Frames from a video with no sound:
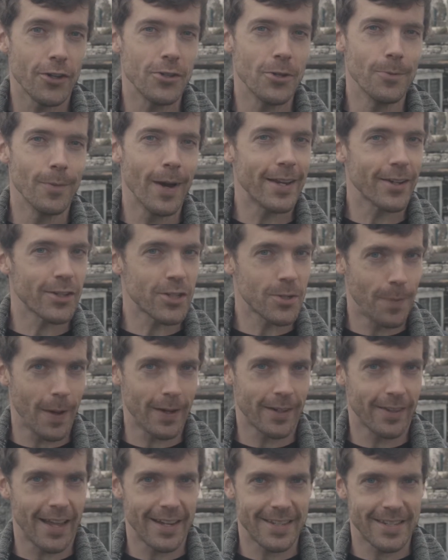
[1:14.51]
you might
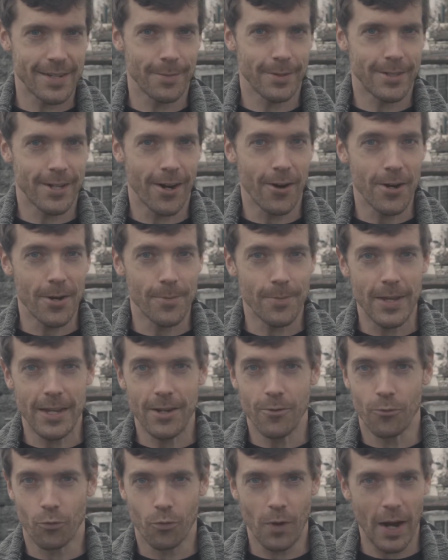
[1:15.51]
expect that cemetery to
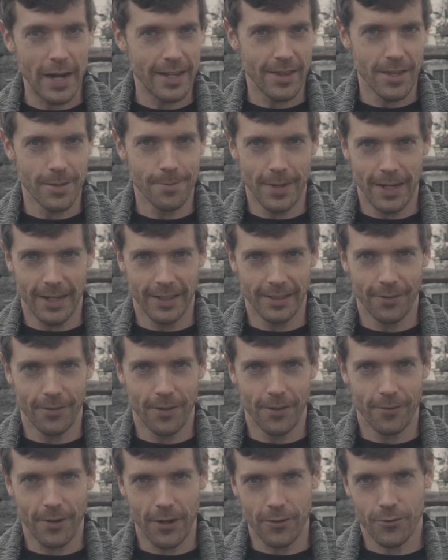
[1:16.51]
be right in the middle of
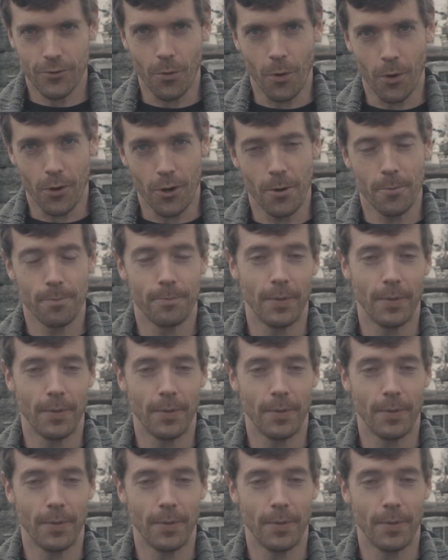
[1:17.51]
the French Quarter.